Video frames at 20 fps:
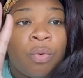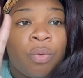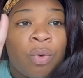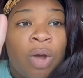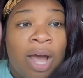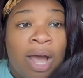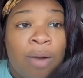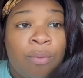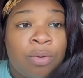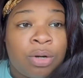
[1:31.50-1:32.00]

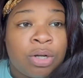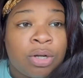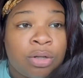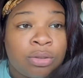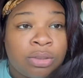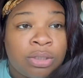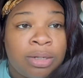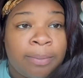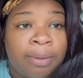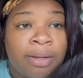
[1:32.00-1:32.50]
I wanna go
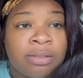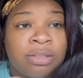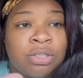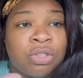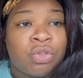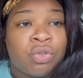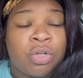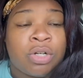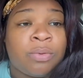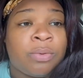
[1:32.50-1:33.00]
to the
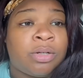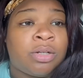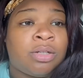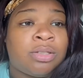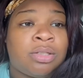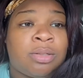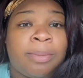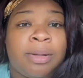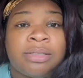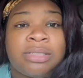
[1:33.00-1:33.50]
mountains. Jordan wanna go
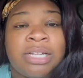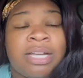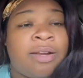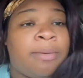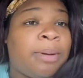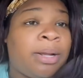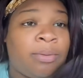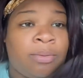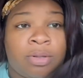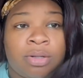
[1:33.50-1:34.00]
to the mountains.
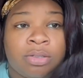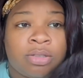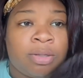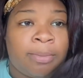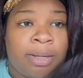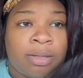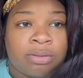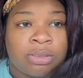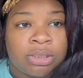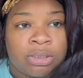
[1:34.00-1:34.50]
Everybody wanna go to the
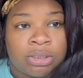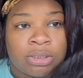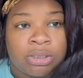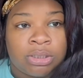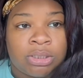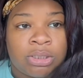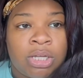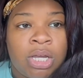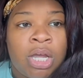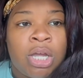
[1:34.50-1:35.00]
mountains.
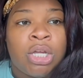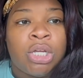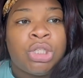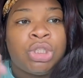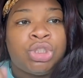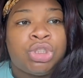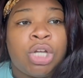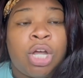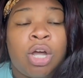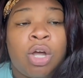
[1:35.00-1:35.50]

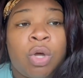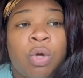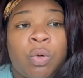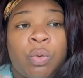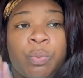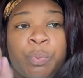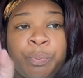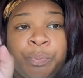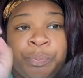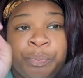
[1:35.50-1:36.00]

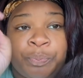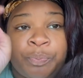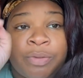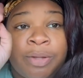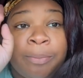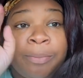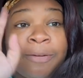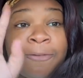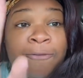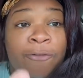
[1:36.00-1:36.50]
So
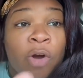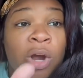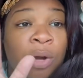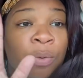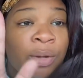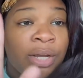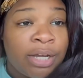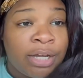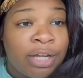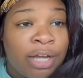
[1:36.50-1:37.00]
before
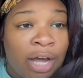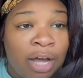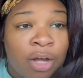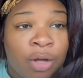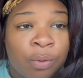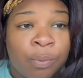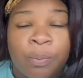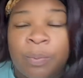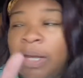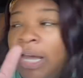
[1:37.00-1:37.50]
we
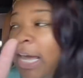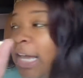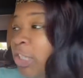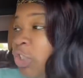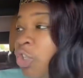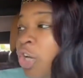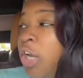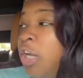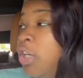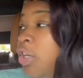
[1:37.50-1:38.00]
go, as
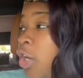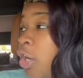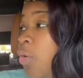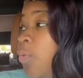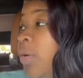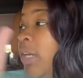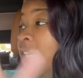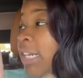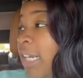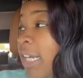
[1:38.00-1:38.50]
y'all know,
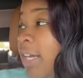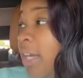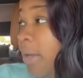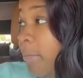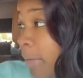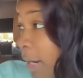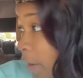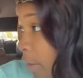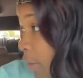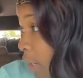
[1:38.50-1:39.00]
we did come
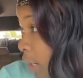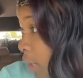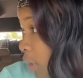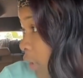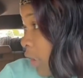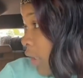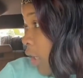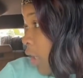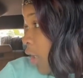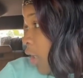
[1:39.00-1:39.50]
down here.
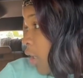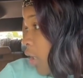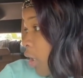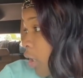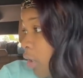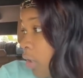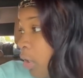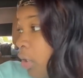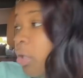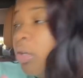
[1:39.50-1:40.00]
Is it her?
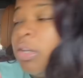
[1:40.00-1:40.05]
Oh no.